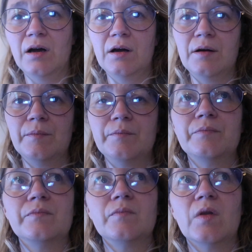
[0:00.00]

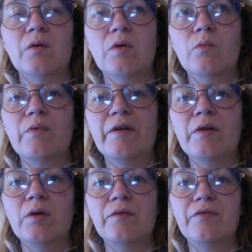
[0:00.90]
um
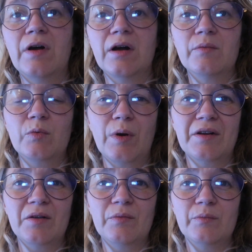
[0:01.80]
very far,
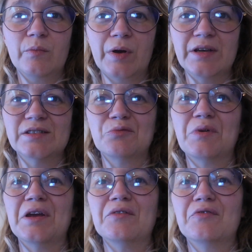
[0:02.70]
quite a ways away